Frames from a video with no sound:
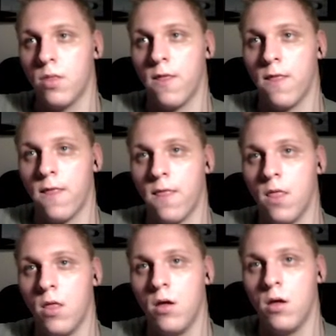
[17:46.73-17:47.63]

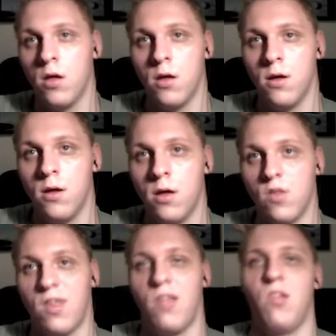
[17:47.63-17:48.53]
As you
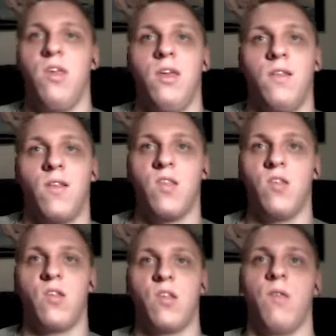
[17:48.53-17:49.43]
can see, it does the
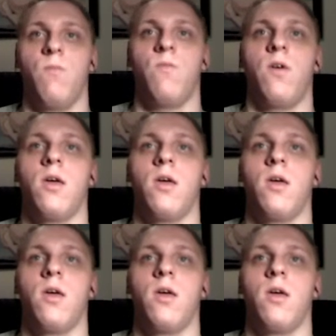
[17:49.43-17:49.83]
exact same thing.